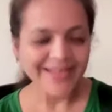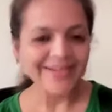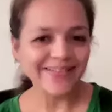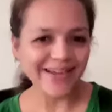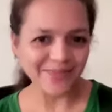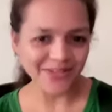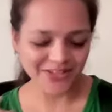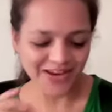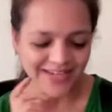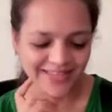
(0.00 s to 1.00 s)
Okay, I'm just
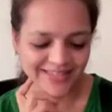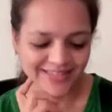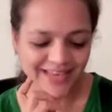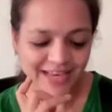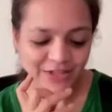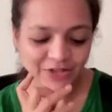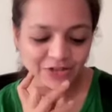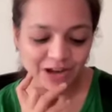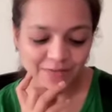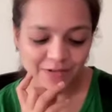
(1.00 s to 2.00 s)
sharing this. So,
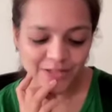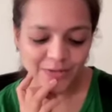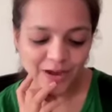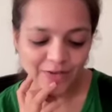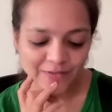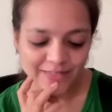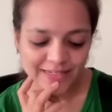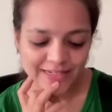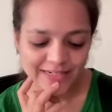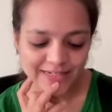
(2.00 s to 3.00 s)
travelers who have
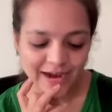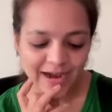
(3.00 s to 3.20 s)
visited